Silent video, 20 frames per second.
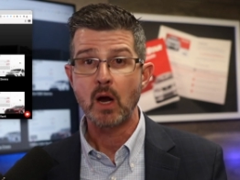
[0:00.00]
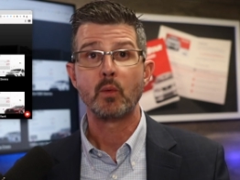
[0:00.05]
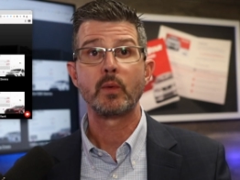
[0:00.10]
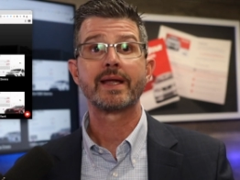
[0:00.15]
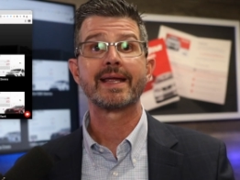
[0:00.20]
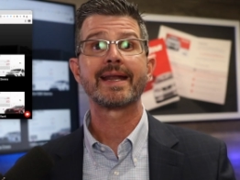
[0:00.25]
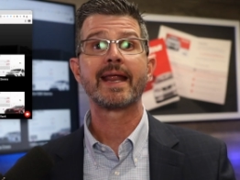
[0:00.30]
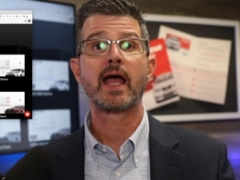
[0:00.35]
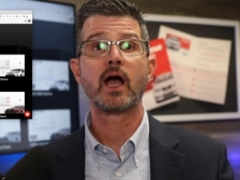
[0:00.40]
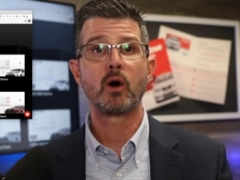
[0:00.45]
We
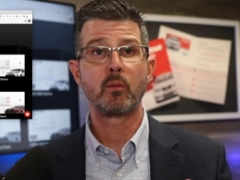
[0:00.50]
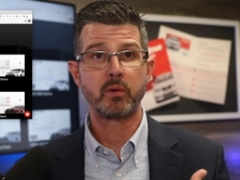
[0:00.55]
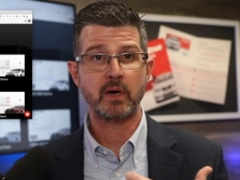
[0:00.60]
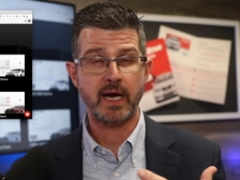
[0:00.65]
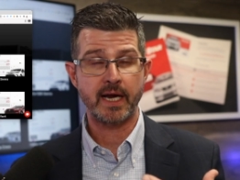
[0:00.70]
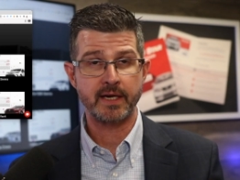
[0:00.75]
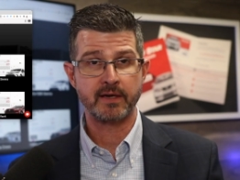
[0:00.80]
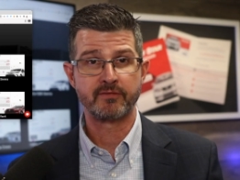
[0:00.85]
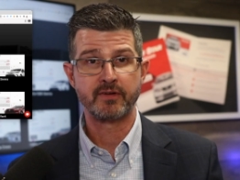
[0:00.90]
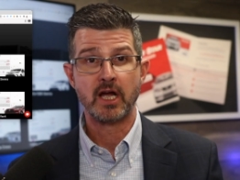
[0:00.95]
can help
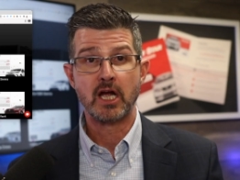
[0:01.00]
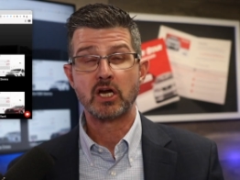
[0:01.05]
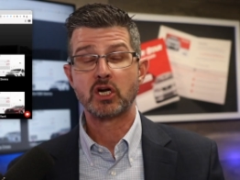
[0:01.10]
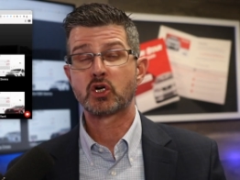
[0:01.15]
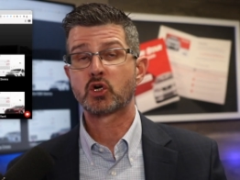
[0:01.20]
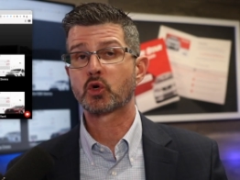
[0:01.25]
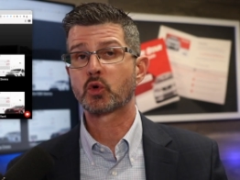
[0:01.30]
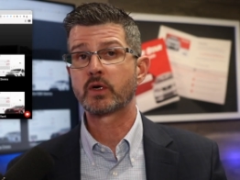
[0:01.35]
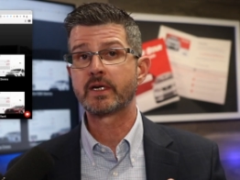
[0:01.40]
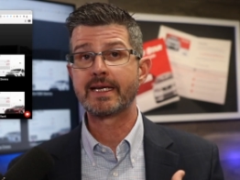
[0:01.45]
kind of
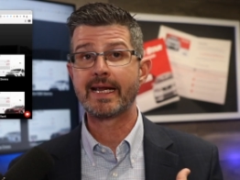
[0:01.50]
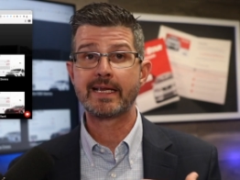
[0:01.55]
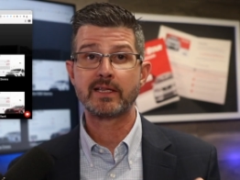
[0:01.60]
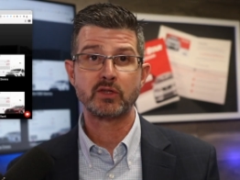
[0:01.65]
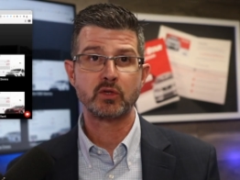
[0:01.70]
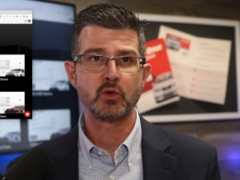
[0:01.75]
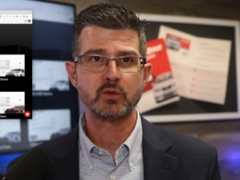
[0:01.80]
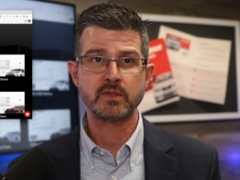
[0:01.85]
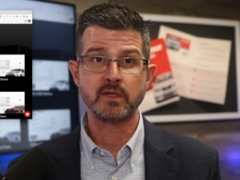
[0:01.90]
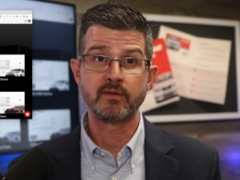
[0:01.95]
create those